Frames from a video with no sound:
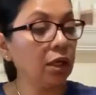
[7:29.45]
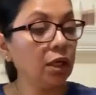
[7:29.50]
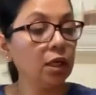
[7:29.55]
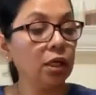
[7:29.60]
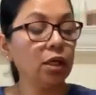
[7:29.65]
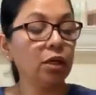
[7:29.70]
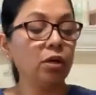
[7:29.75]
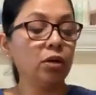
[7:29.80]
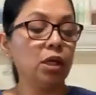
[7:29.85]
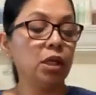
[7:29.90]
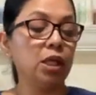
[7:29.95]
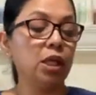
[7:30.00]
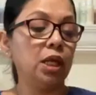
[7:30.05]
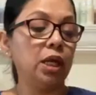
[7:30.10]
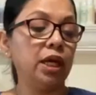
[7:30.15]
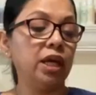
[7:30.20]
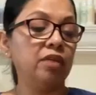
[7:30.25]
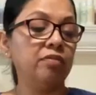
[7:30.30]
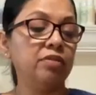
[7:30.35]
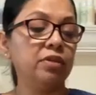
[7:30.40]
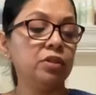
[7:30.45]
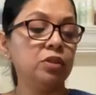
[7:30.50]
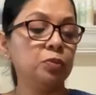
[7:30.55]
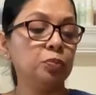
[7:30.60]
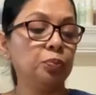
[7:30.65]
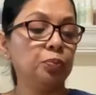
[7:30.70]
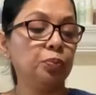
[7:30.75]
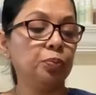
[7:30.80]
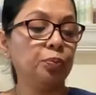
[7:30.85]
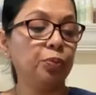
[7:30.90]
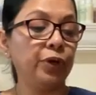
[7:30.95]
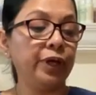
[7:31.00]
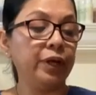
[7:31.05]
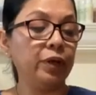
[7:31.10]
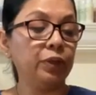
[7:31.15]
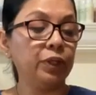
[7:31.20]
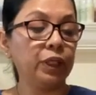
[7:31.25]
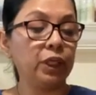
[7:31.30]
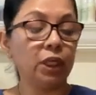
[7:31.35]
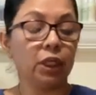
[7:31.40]
color and then I have this
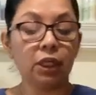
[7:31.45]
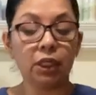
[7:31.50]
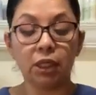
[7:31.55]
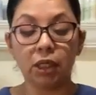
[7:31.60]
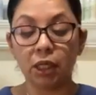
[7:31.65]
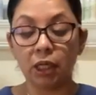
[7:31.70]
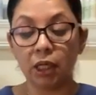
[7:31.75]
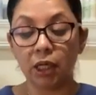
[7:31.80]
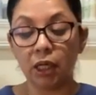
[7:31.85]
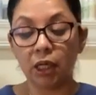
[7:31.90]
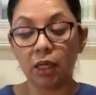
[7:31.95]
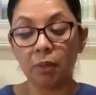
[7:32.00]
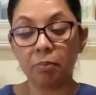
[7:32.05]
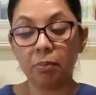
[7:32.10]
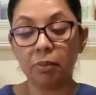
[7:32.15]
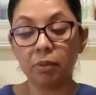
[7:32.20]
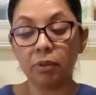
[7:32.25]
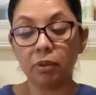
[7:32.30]
brown color, and